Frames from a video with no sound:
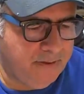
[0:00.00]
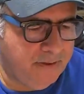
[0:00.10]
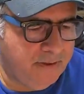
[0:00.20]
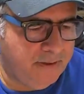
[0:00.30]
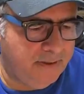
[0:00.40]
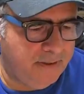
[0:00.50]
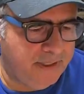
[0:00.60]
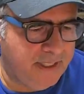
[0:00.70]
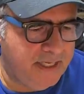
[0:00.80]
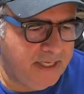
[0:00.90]
on
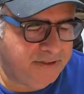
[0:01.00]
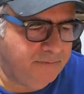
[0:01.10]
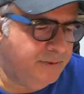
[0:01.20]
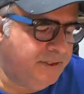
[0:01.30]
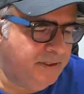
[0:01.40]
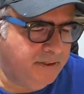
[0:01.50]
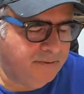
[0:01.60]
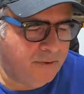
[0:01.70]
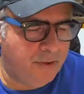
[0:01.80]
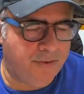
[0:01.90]
occasion with the
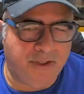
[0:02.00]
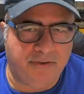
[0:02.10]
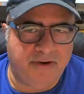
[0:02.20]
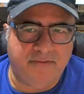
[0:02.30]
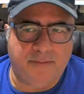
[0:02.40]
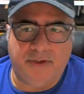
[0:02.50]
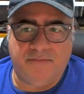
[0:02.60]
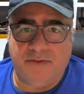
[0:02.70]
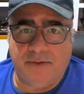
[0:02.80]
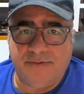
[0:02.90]
rotary engraver, but
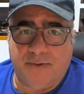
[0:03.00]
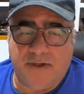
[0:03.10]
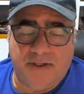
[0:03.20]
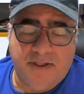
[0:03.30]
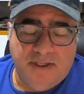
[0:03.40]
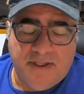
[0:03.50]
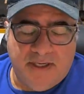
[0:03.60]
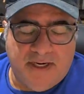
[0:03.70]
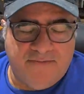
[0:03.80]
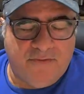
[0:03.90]
for the most part,
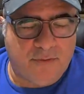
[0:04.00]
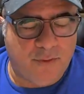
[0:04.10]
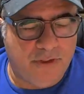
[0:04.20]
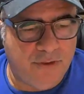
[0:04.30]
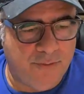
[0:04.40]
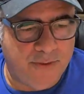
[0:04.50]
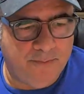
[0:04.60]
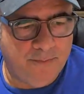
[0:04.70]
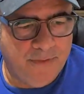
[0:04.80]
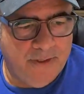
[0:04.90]
I've worked with
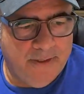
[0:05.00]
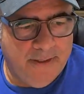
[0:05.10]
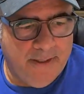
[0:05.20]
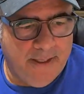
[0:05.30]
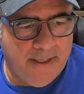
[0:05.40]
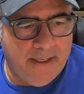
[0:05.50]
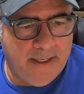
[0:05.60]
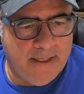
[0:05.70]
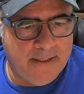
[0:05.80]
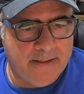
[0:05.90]
aluminum,
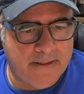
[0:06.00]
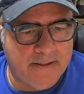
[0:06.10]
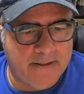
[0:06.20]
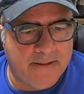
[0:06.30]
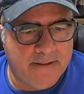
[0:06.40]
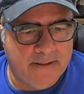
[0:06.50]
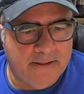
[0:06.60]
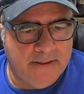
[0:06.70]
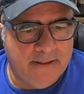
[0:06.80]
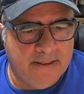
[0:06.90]
and
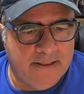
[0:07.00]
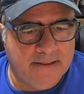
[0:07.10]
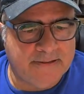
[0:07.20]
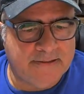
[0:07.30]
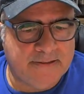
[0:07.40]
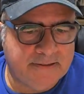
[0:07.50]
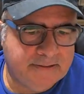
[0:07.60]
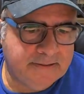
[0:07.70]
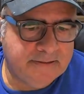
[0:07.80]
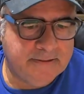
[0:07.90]

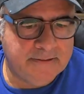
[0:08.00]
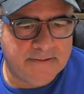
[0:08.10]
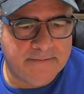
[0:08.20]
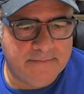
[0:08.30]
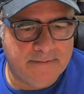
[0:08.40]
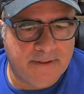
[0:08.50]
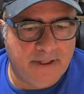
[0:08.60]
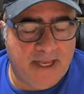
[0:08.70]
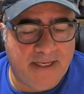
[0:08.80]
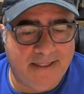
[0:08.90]
it's
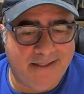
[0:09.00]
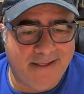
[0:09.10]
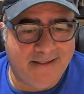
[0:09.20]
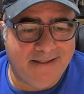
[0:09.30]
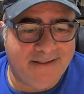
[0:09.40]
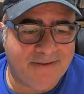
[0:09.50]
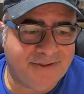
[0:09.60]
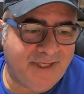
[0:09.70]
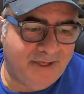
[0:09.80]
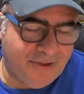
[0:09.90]
and then there's
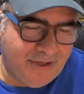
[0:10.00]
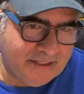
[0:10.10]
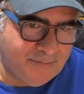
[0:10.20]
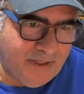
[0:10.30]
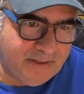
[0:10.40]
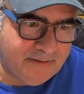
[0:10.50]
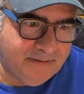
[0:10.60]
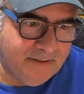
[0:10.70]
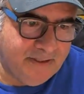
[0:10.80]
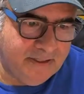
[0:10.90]
the other aspect
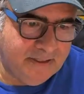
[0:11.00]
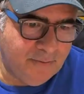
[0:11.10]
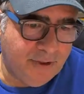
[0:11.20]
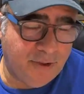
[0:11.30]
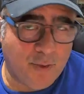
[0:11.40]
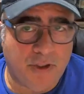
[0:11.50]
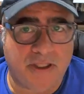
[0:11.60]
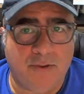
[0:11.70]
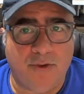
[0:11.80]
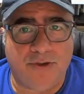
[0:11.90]
when you're
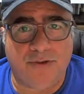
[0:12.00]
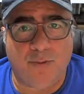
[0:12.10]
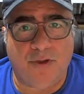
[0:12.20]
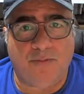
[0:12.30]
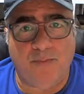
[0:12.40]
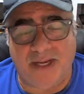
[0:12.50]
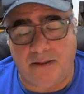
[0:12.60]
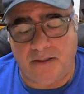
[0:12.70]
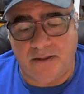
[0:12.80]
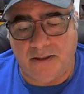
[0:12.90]
working with
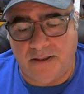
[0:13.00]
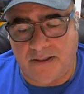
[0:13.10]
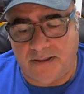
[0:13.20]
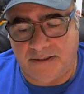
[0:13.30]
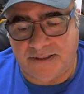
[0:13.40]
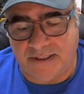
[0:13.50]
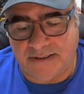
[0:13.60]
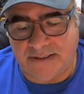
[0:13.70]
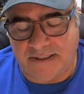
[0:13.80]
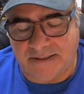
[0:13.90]
metal
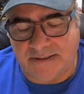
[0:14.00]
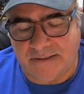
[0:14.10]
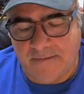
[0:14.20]
CNCs